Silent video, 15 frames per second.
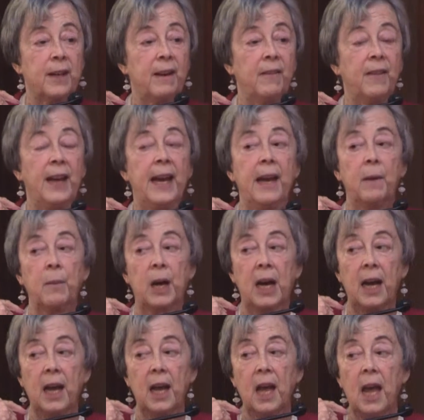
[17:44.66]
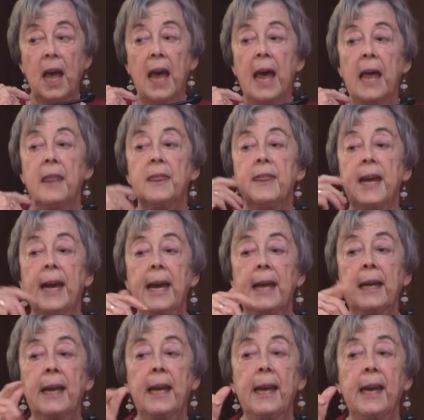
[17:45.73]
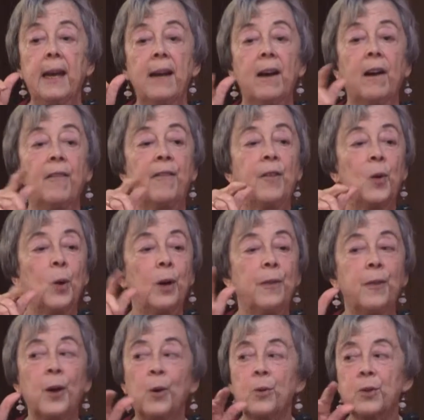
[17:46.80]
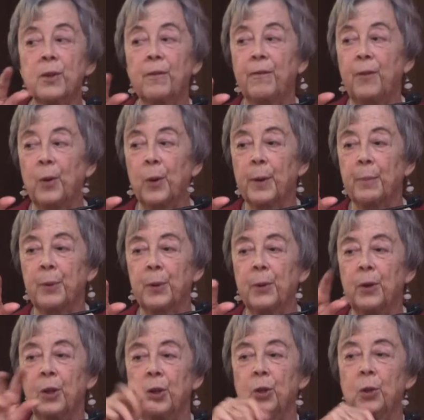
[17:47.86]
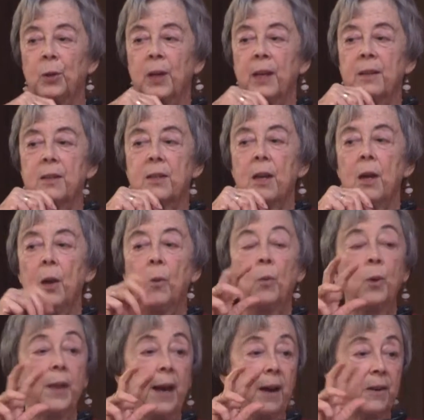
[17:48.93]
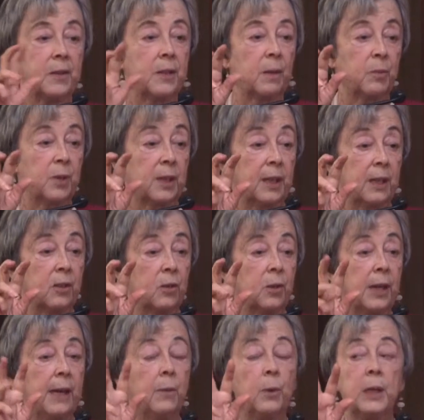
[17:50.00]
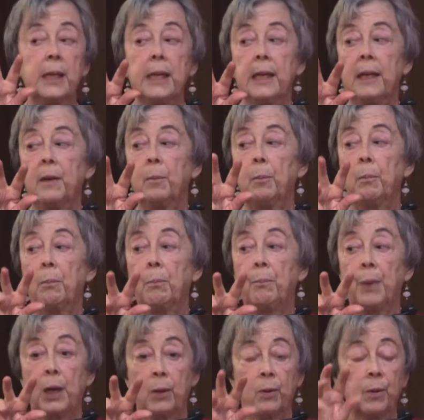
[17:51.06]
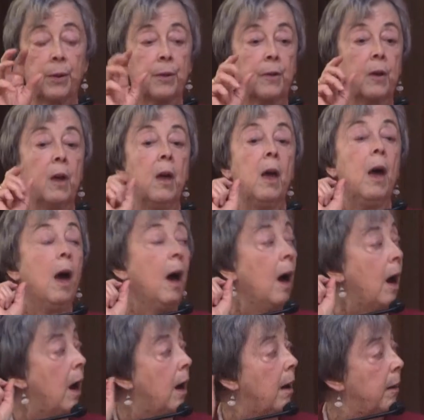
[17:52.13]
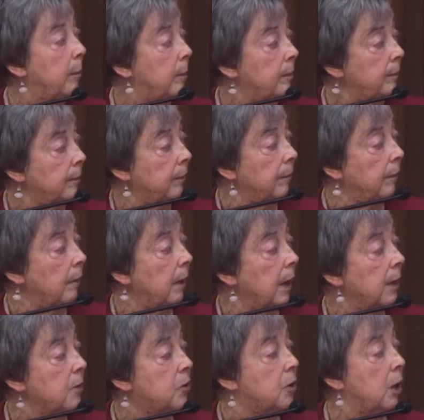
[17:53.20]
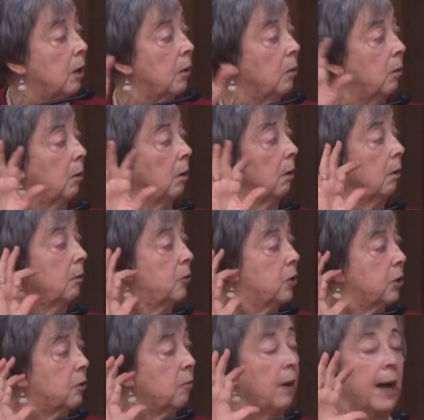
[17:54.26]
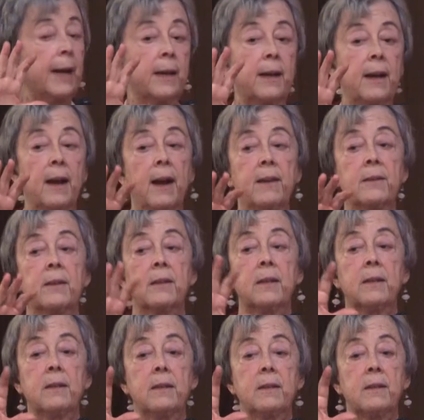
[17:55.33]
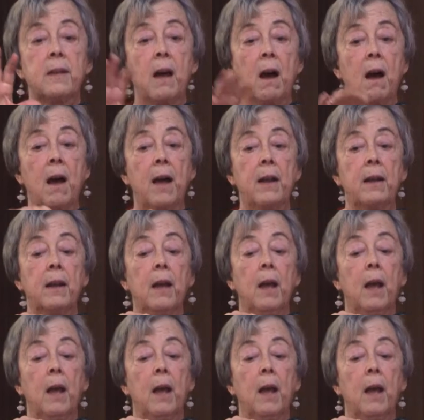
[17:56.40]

of AMI. They can't afford those affordable units without a subsidy. So they would need both. Um, so just recognize that this is not